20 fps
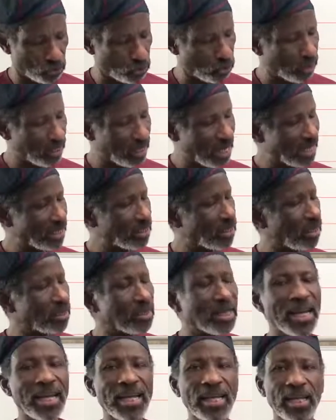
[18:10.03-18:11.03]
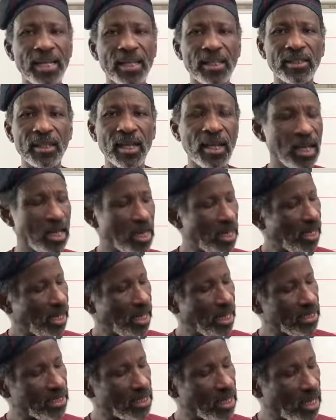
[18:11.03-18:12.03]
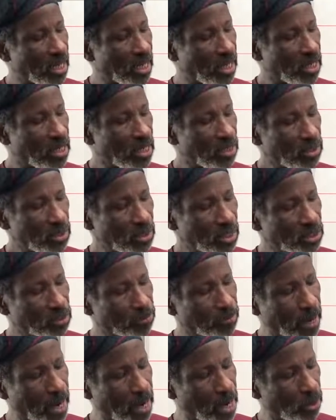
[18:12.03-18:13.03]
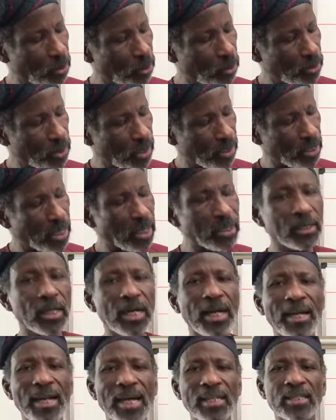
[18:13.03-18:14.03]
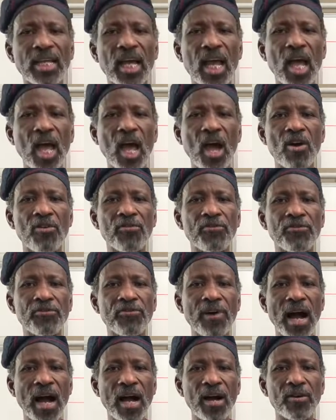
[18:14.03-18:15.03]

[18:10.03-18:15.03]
So the next letter is letter, see the spiral letter, that's a f,